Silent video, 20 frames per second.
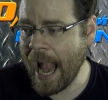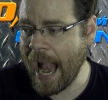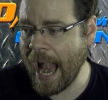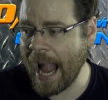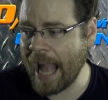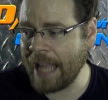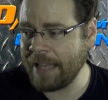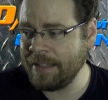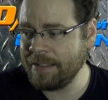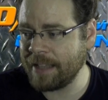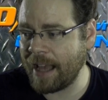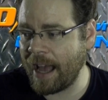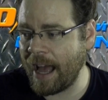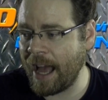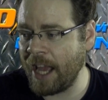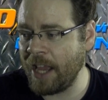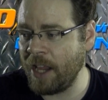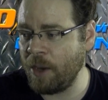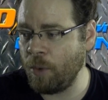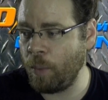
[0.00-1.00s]
And
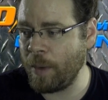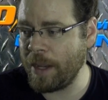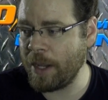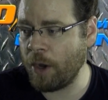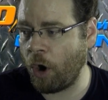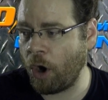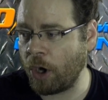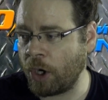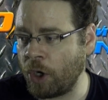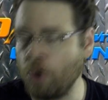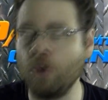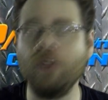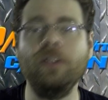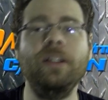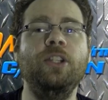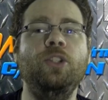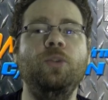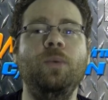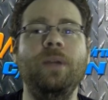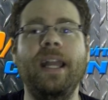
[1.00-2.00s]
we are
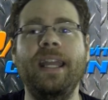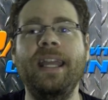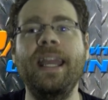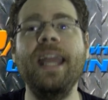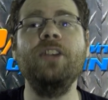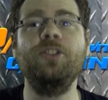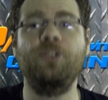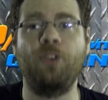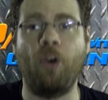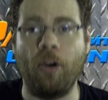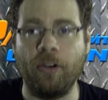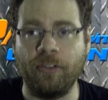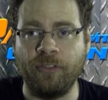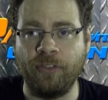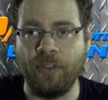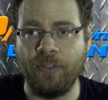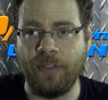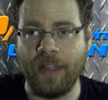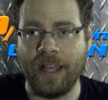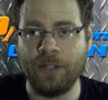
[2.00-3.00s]
currently doing a Kickstarter
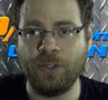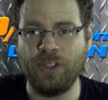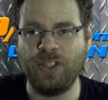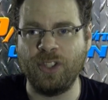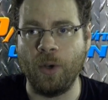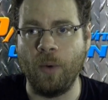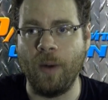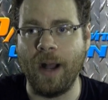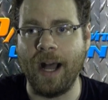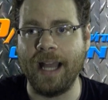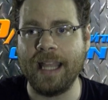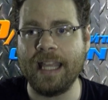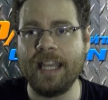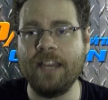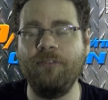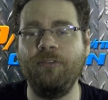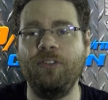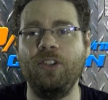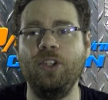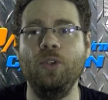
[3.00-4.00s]
for this, so
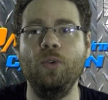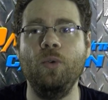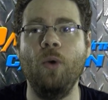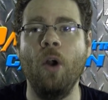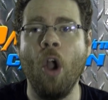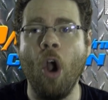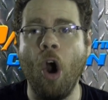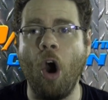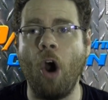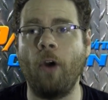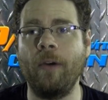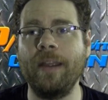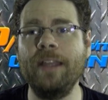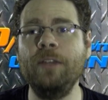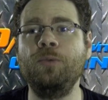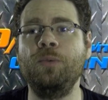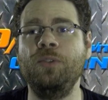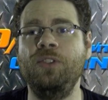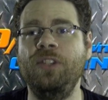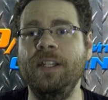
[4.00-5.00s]
if you are
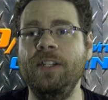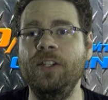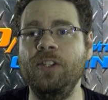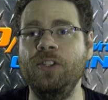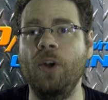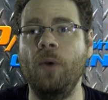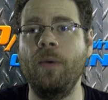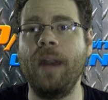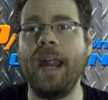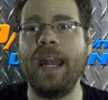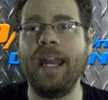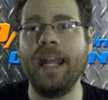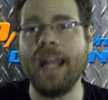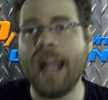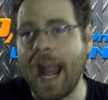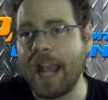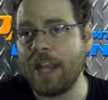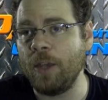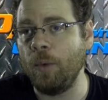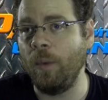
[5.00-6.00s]
interested in
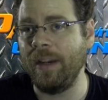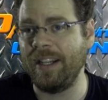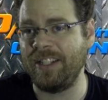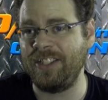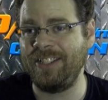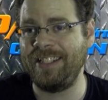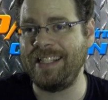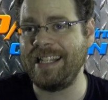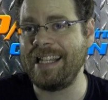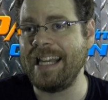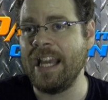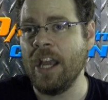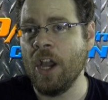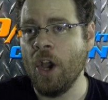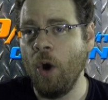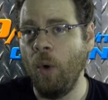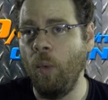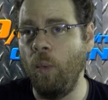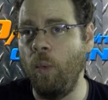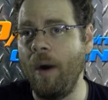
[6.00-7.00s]
donating and you want to see
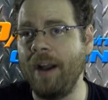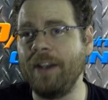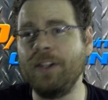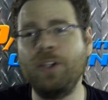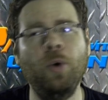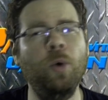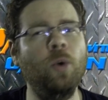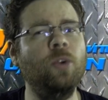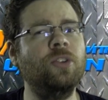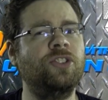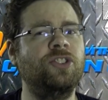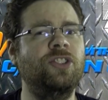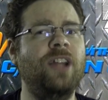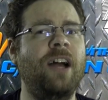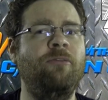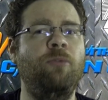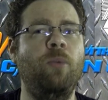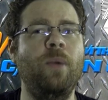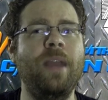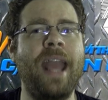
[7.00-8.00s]
what cool
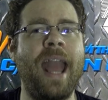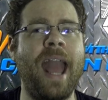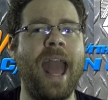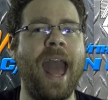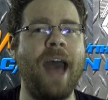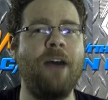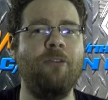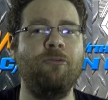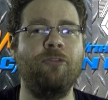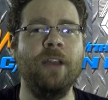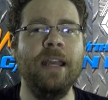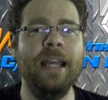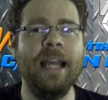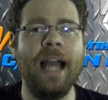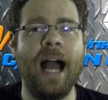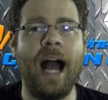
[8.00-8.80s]
stuff we have